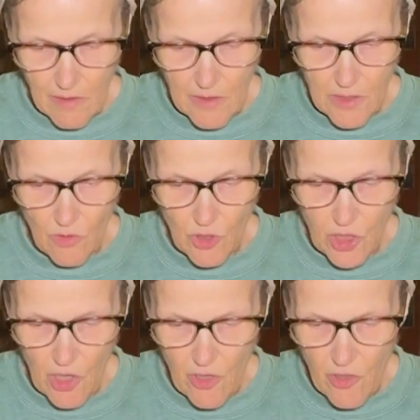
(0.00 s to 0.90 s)
So
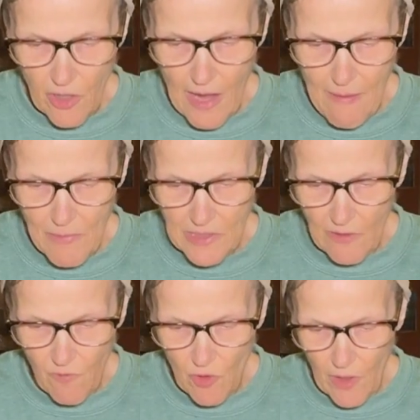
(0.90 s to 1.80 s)
share in your comments
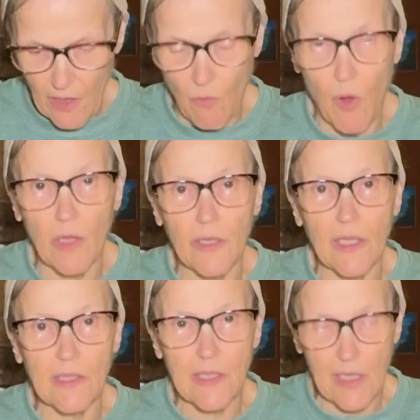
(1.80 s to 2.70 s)
if you like
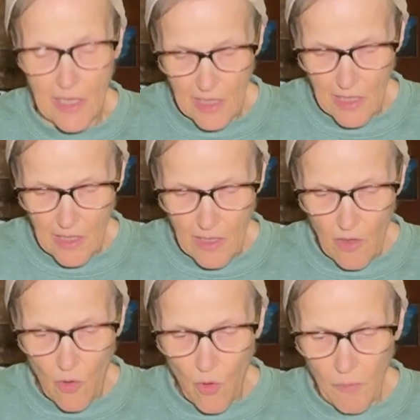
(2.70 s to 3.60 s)
walnuts
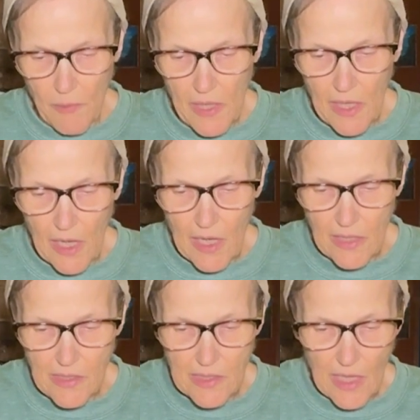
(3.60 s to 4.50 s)
or
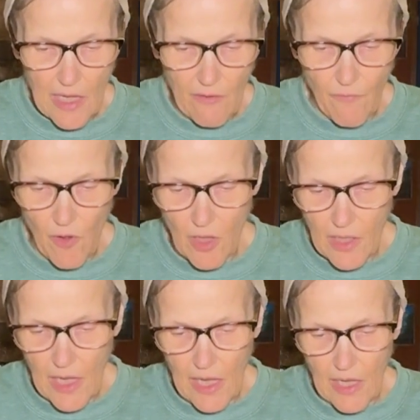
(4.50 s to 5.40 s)
pecans on a fall
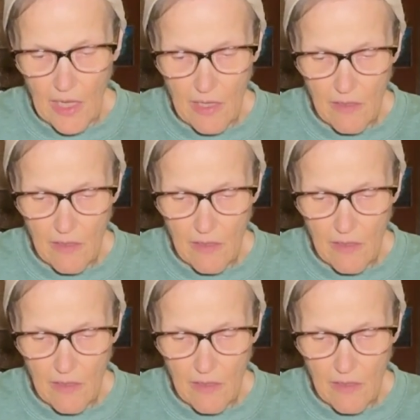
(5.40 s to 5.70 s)
cake.